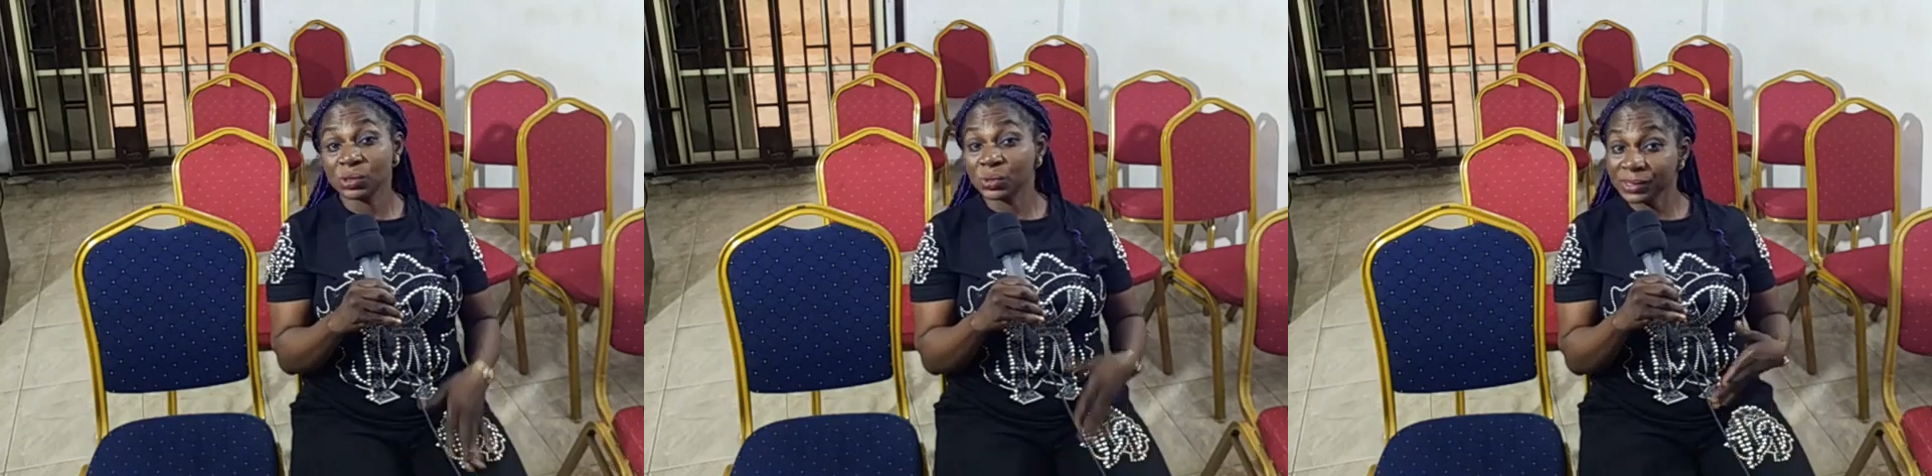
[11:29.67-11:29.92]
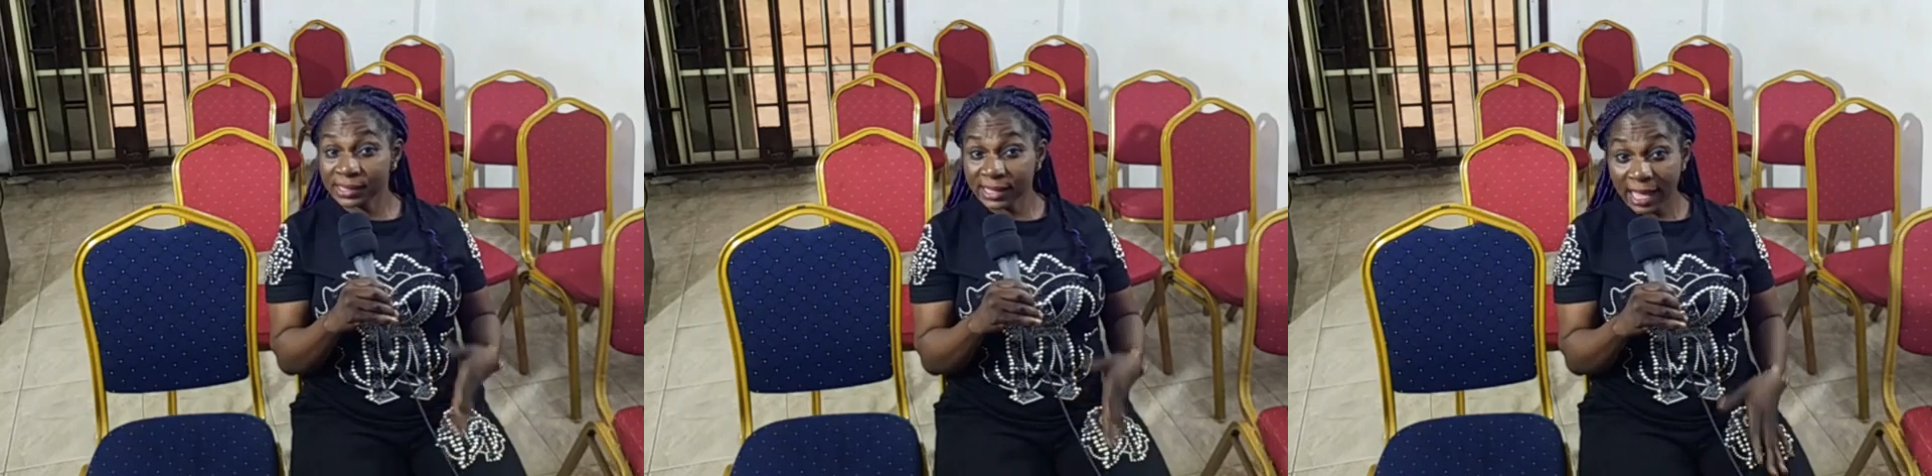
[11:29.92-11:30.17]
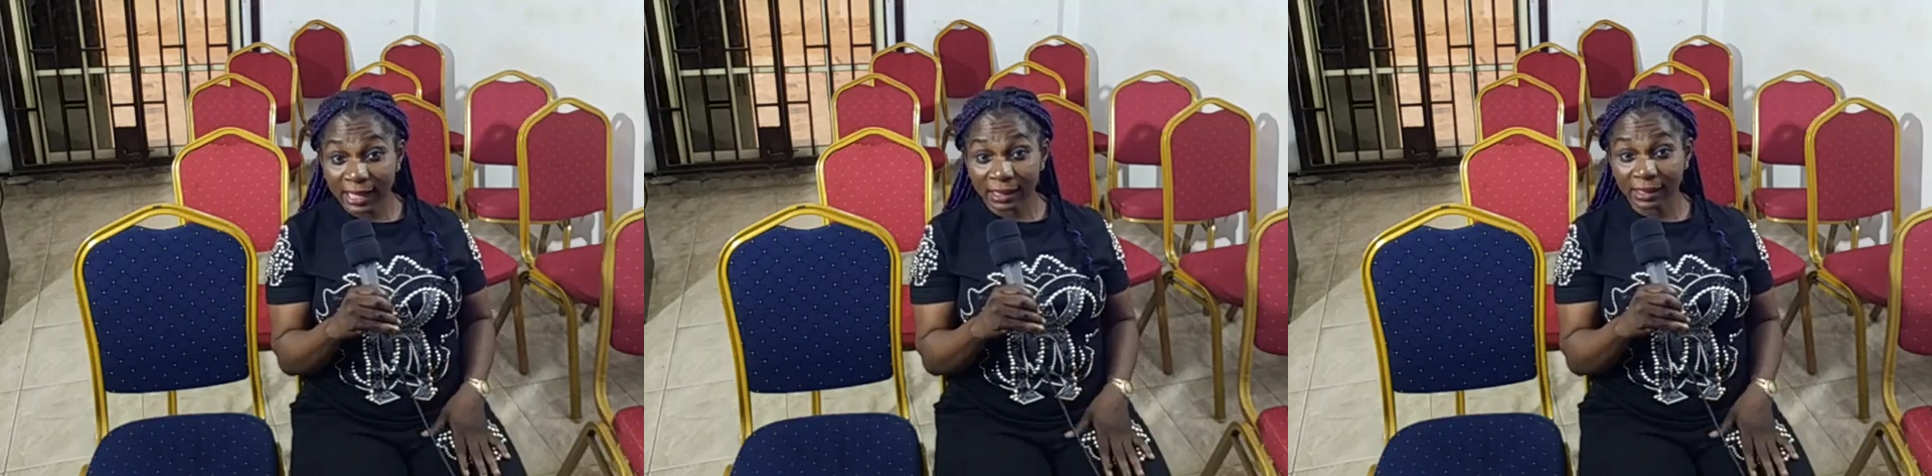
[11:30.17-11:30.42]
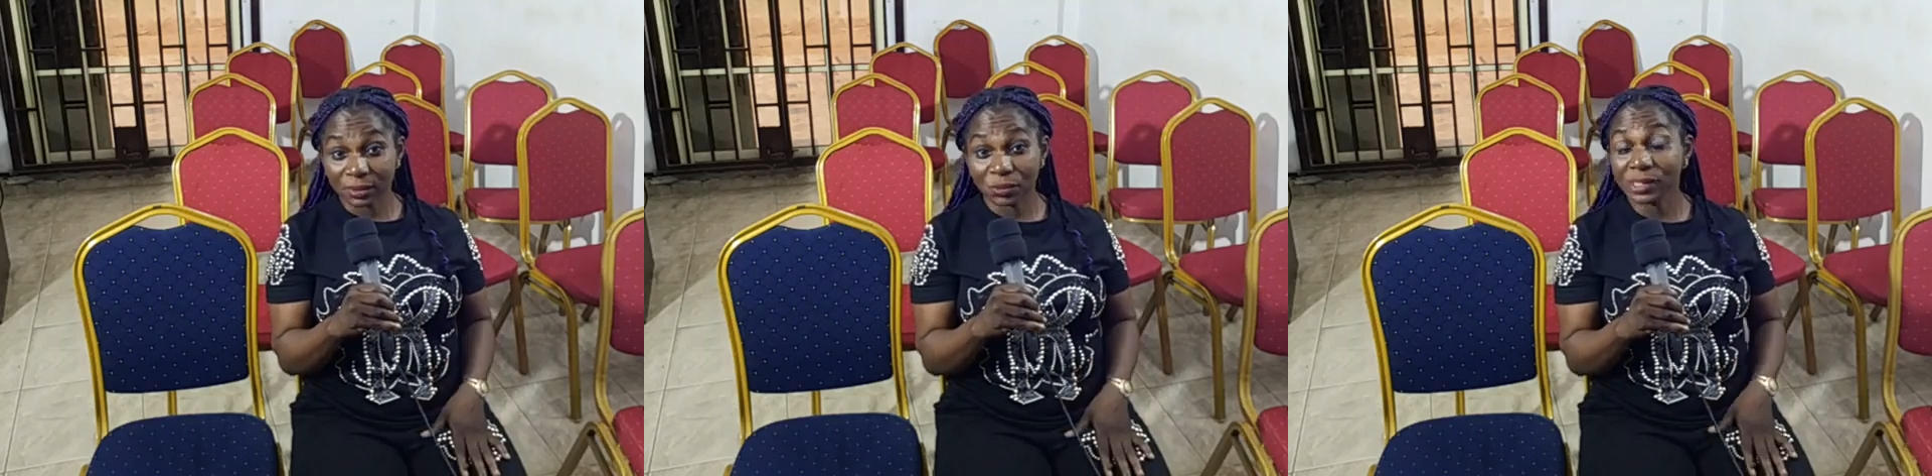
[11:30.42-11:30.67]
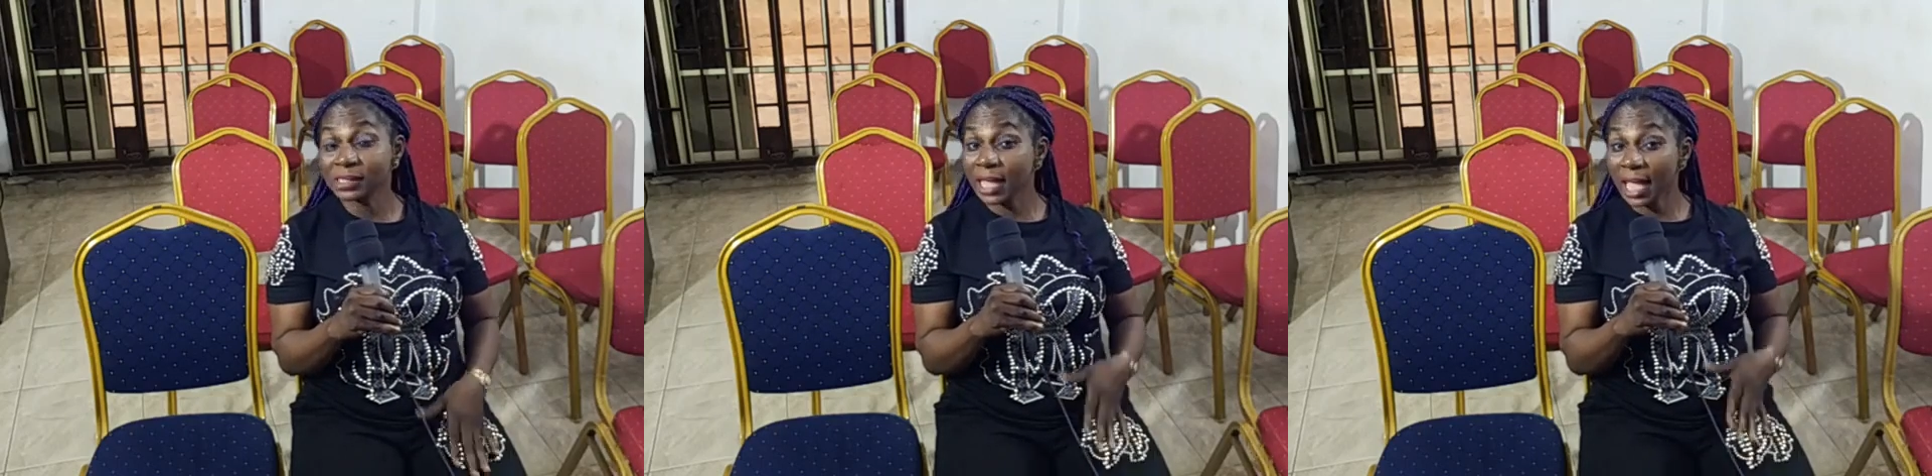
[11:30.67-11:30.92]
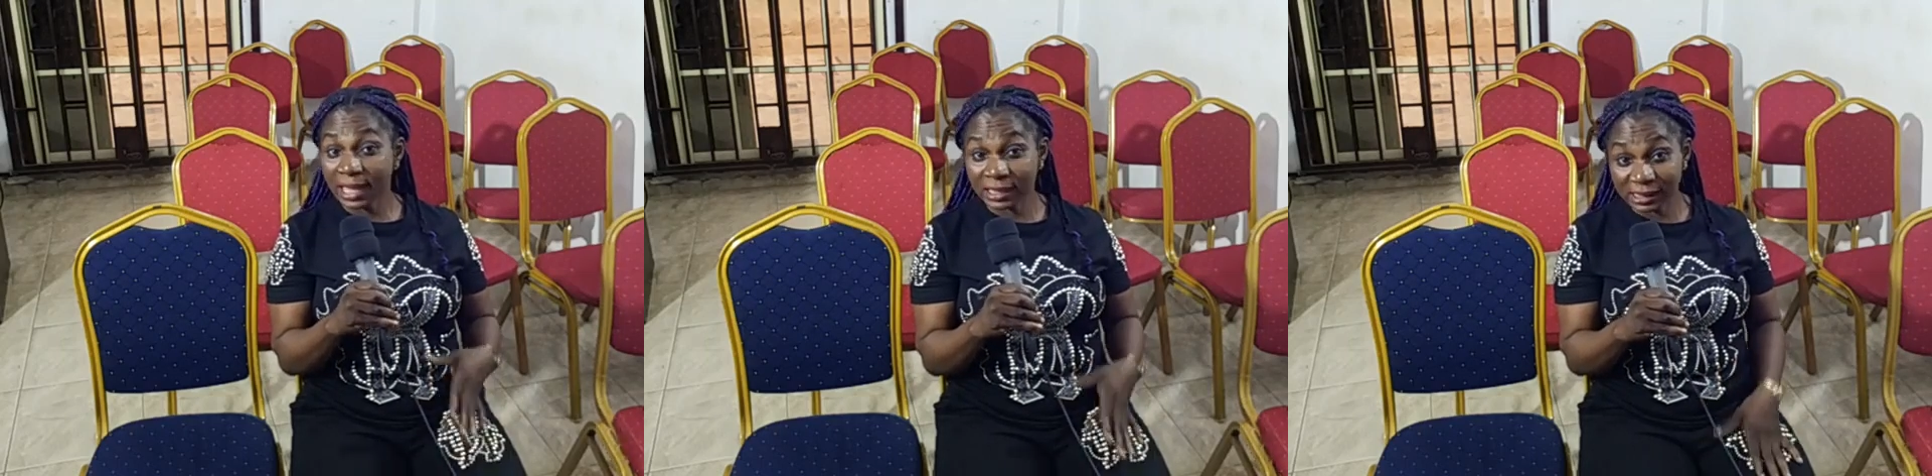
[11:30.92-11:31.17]
sign, which
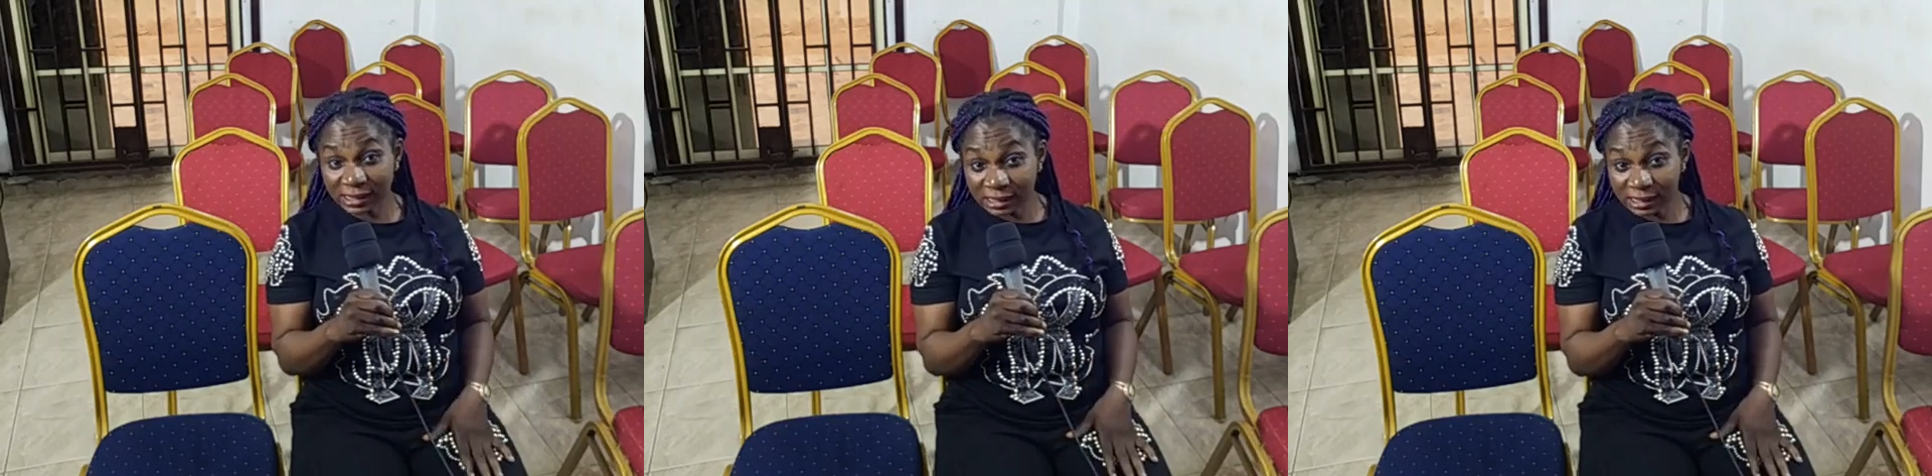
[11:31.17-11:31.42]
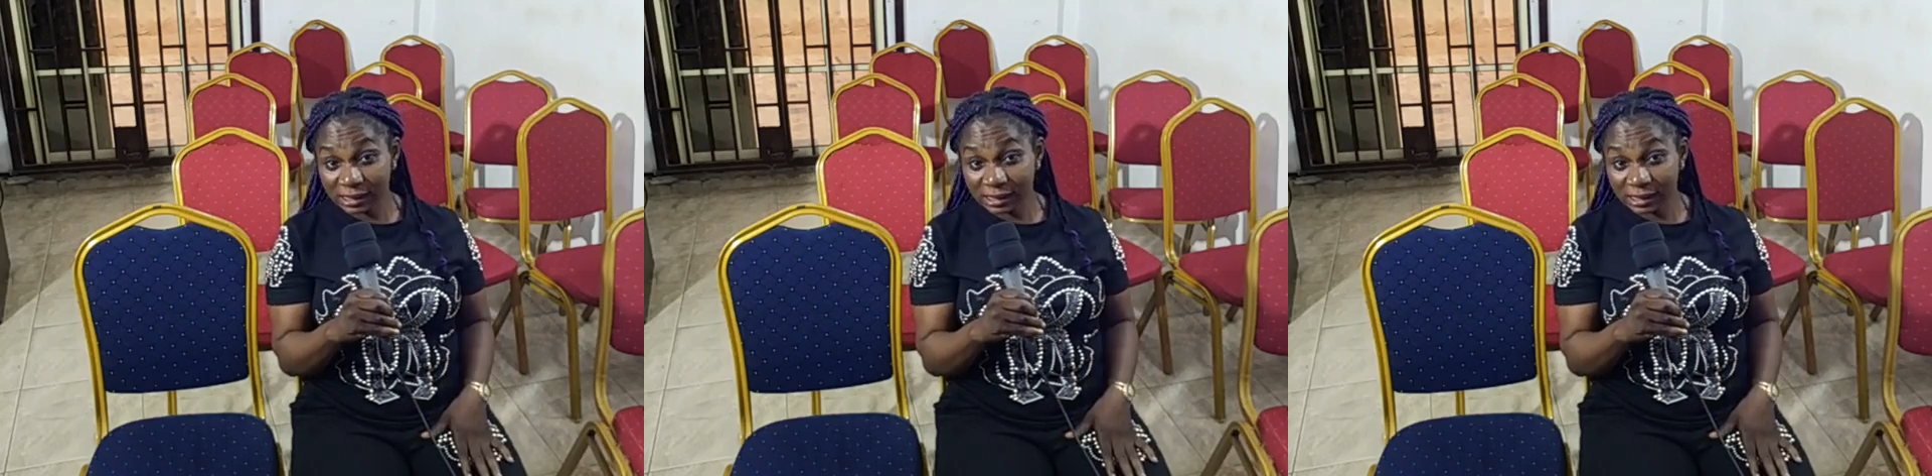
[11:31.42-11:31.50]
I did.